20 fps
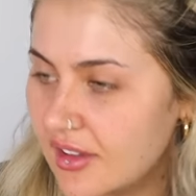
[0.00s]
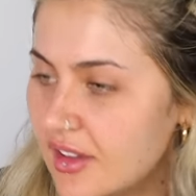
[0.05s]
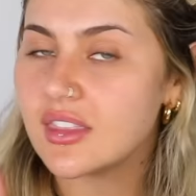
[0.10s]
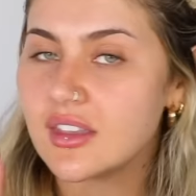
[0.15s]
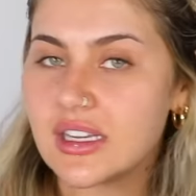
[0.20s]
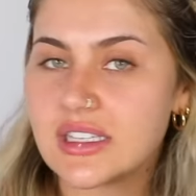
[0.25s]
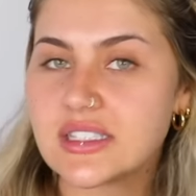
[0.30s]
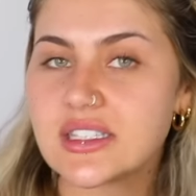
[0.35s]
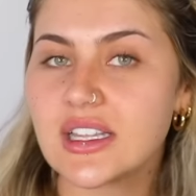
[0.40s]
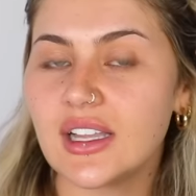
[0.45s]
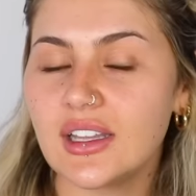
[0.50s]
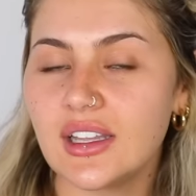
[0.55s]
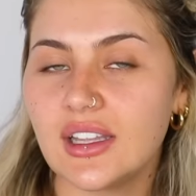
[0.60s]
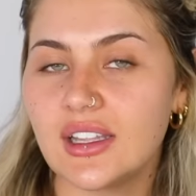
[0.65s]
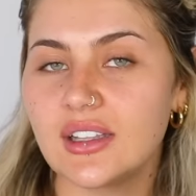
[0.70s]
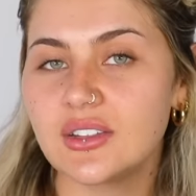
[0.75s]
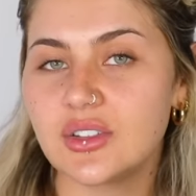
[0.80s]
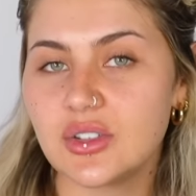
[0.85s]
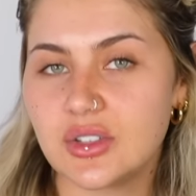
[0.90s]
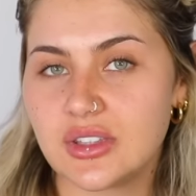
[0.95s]
The reason I
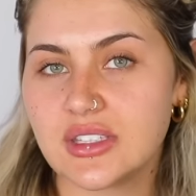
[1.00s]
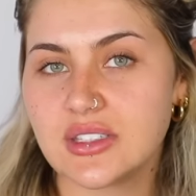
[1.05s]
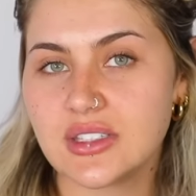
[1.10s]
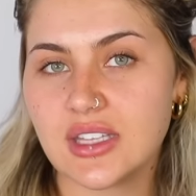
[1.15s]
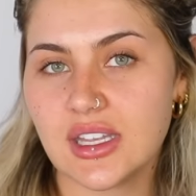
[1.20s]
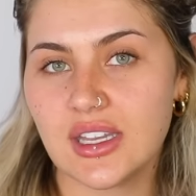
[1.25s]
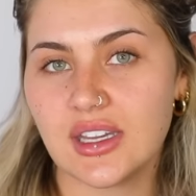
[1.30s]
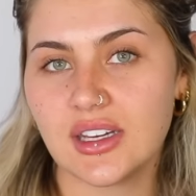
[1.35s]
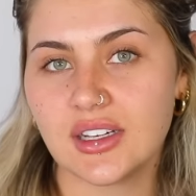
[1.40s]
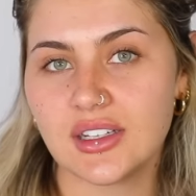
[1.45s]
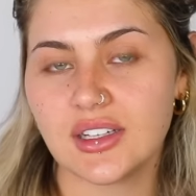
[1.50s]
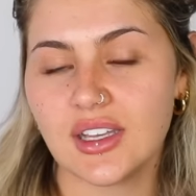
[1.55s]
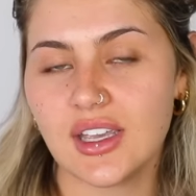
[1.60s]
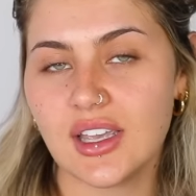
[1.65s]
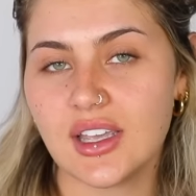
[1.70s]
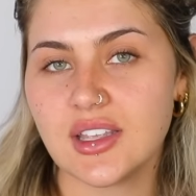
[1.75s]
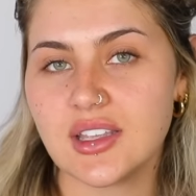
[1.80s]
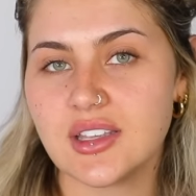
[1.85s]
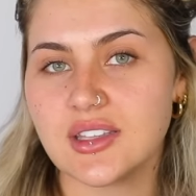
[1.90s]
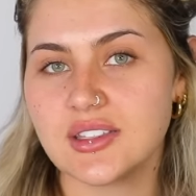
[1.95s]
like doing this hair
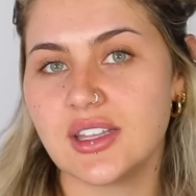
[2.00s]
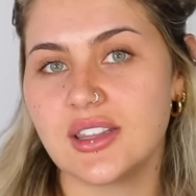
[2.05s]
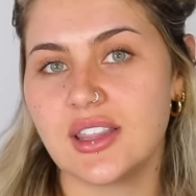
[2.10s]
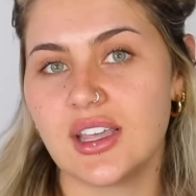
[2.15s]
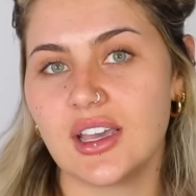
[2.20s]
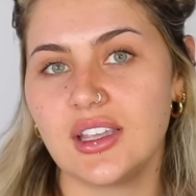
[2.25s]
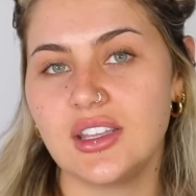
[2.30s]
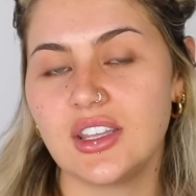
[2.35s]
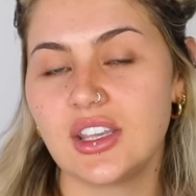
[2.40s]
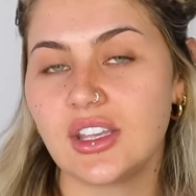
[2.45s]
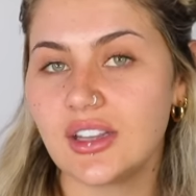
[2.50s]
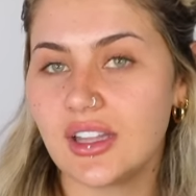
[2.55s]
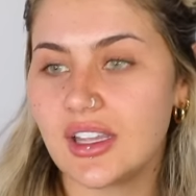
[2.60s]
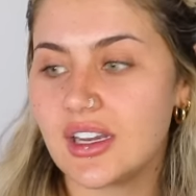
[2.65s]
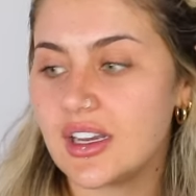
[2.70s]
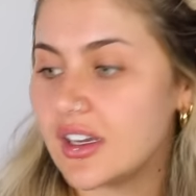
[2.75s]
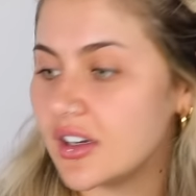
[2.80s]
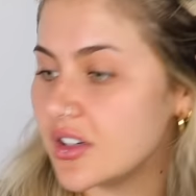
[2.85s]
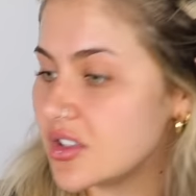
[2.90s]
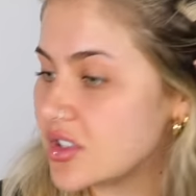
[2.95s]
is that you can let
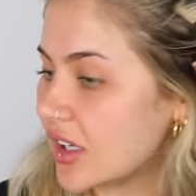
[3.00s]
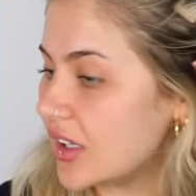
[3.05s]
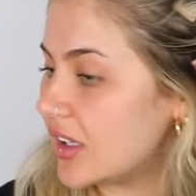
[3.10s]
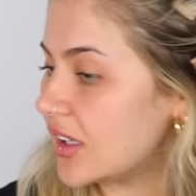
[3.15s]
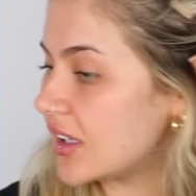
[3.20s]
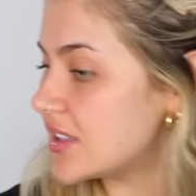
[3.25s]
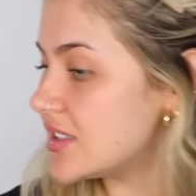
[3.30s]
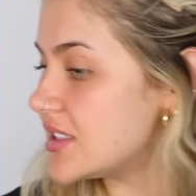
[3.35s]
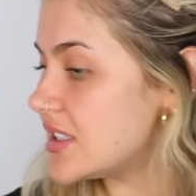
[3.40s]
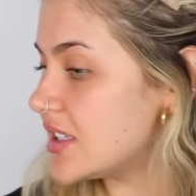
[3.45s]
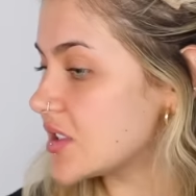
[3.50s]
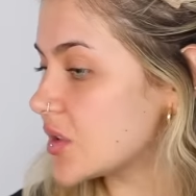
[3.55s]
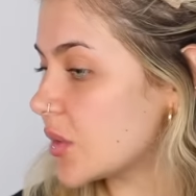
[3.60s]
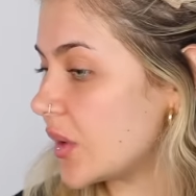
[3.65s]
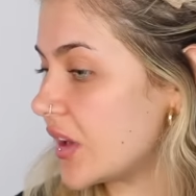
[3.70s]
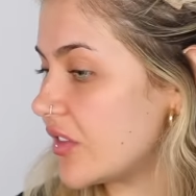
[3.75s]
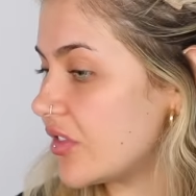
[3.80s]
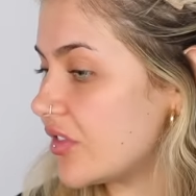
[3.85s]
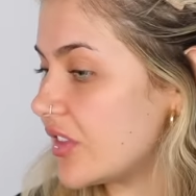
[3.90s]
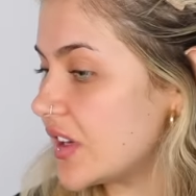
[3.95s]
it air dry. You can see it's
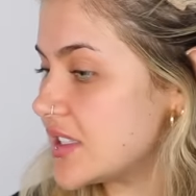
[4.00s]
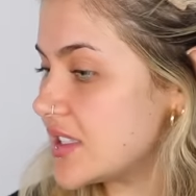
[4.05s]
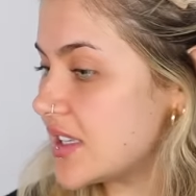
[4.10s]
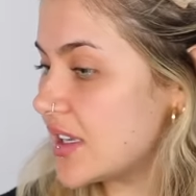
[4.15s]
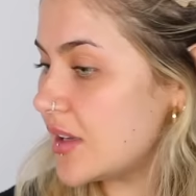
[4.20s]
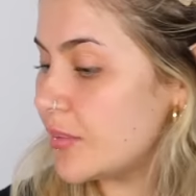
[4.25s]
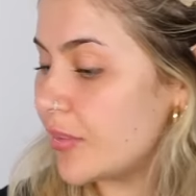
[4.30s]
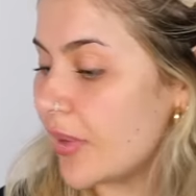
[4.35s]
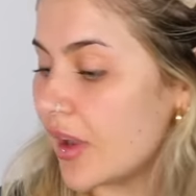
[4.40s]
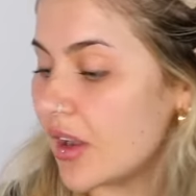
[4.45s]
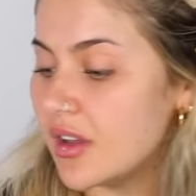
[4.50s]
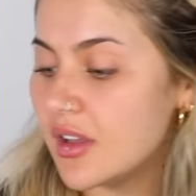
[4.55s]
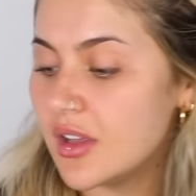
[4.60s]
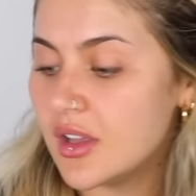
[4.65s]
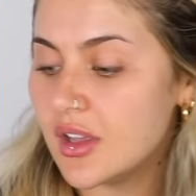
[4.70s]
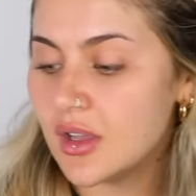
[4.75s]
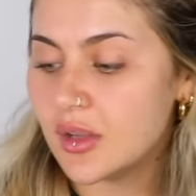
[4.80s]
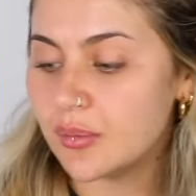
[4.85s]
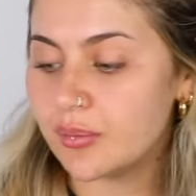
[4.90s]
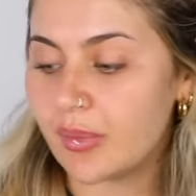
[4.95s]
quite frizzy, but
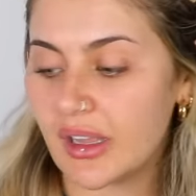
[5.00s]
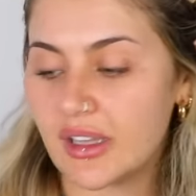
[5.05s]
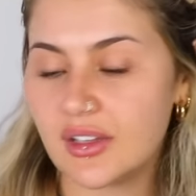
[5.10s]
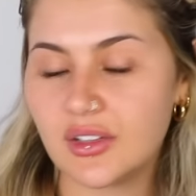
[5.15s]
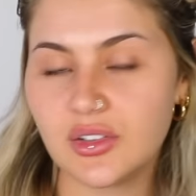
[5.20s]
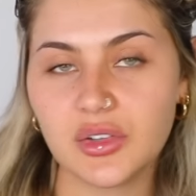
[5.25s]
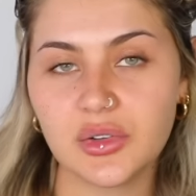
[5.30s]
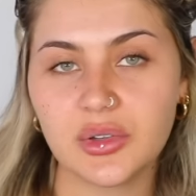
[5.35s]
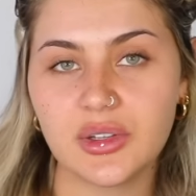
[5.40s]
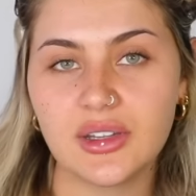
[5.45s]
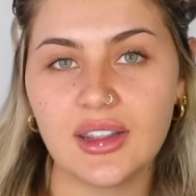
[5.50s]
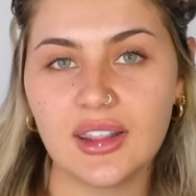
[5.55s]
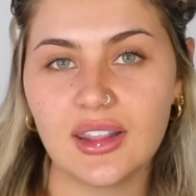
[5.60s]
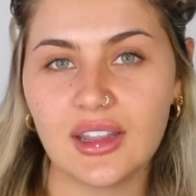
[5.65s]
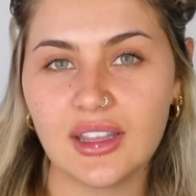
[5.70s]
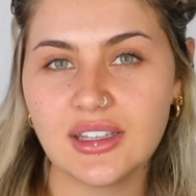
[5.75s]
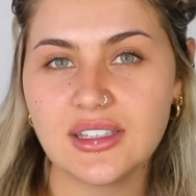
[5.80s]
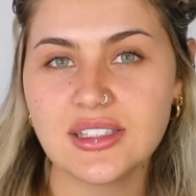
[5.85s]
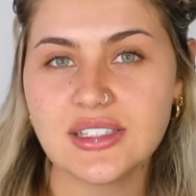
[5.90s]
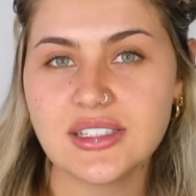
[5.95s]
by doing
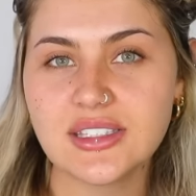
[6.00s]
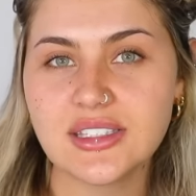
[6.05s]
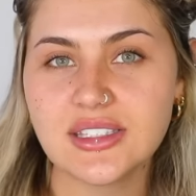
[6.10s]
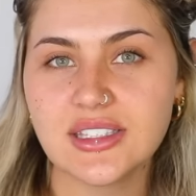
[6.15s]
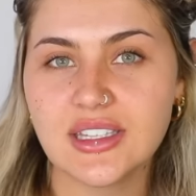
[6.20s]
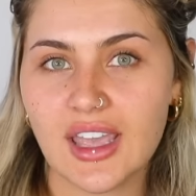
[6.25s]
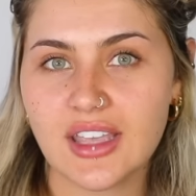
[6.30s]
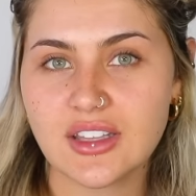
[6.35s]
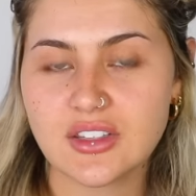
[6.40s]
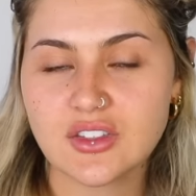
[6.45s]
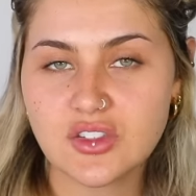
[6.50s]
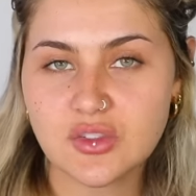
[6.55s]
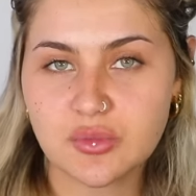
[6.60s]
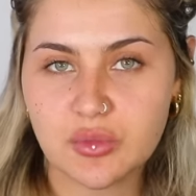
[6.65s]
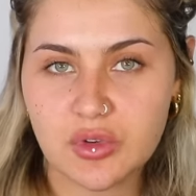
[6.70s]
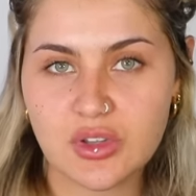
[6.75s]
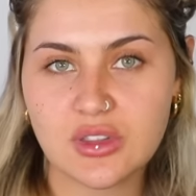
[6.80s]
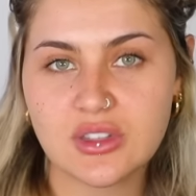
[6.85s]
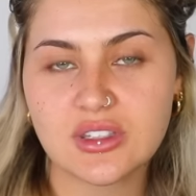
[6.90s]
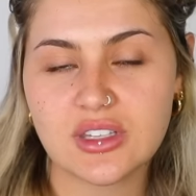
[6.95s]
this, it
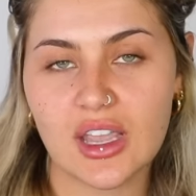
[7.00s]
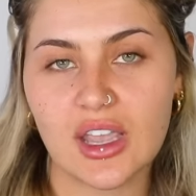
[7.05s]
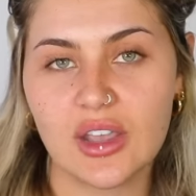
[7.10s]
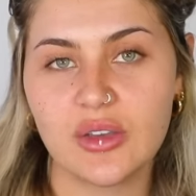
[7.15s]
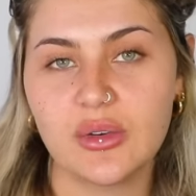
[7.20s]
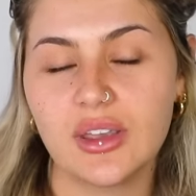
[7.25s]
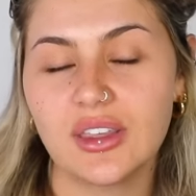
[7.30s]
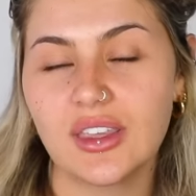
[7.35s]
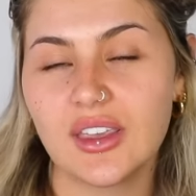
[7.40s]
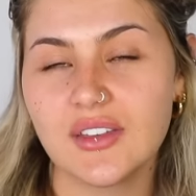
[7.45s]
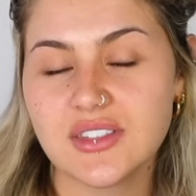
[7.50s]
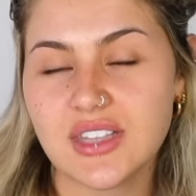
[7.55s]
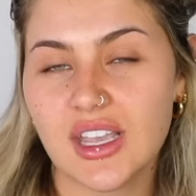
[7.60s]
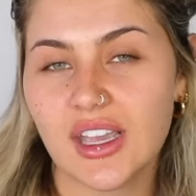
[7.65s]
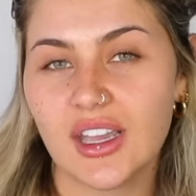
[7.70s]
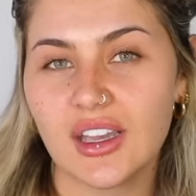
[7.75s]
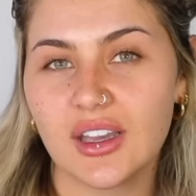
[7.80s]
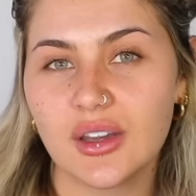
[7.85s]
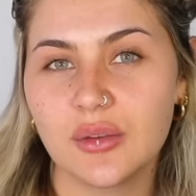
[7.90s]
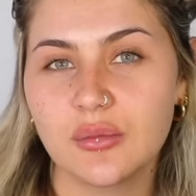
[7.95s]
smooths it out and gives it
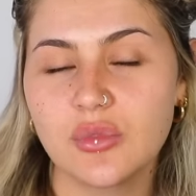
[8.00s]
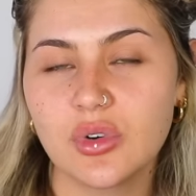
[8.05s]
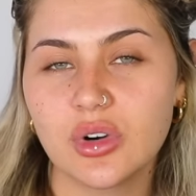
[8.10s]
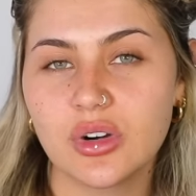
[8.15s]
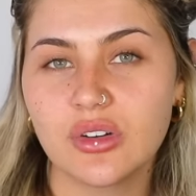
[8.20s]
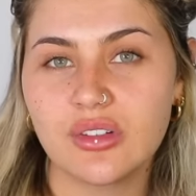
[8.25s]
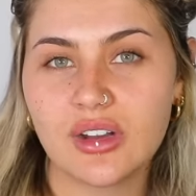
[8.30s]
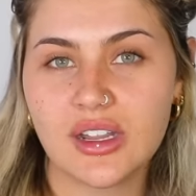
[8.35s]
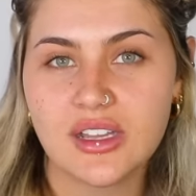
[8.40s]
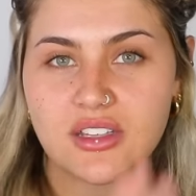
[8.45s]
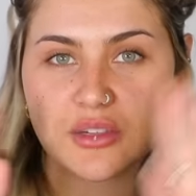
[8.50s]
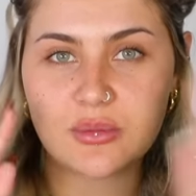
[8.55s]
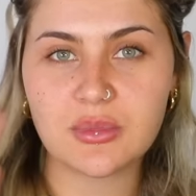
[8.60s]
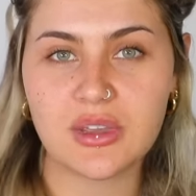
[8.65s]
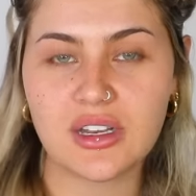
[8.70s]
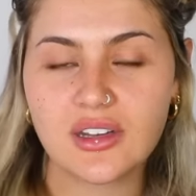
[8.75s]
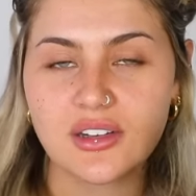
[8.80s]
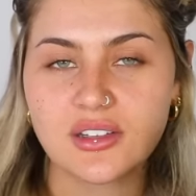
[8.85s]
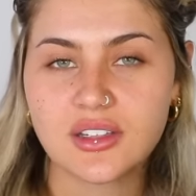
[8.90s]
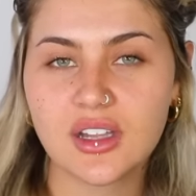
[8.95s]
a more
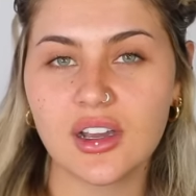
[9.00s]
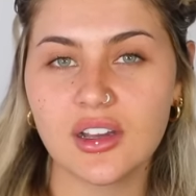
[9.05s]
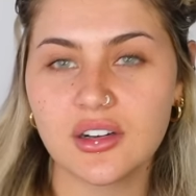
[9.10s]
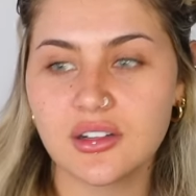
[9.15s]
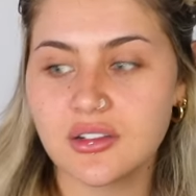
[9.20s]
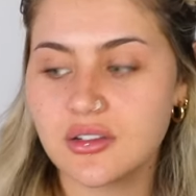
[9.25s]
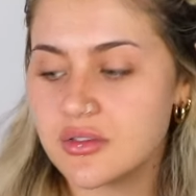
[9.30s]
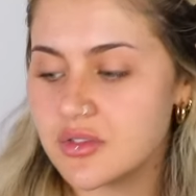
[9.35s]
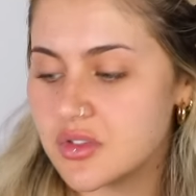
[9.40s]
regimented curl.